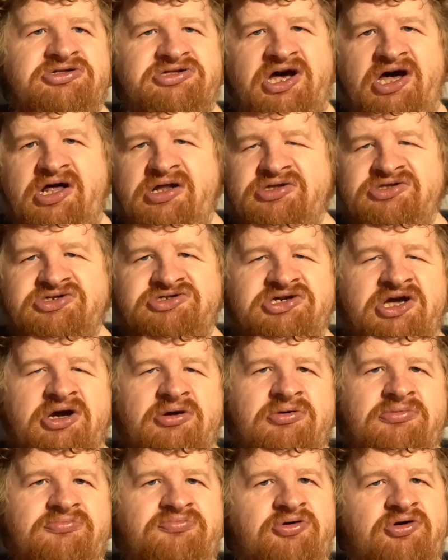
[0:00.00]
talent
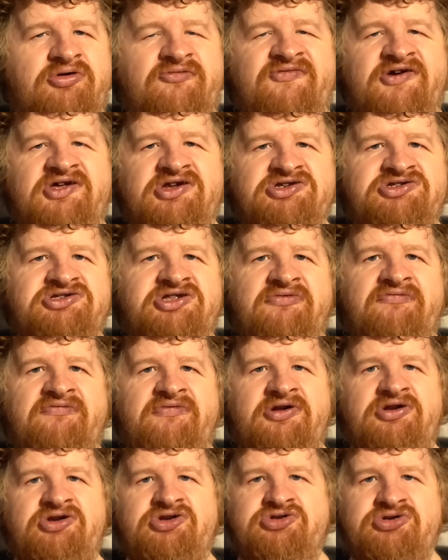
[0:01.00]
scouting, putting various
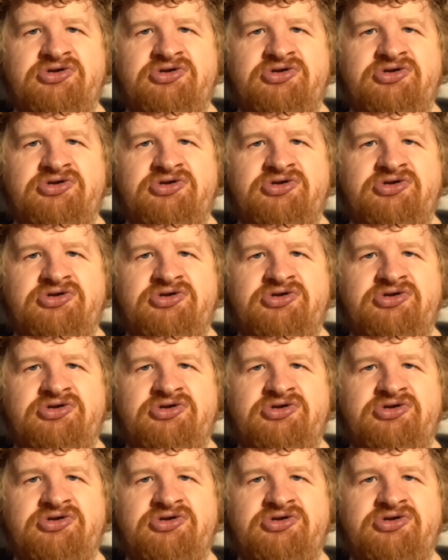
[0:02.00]
different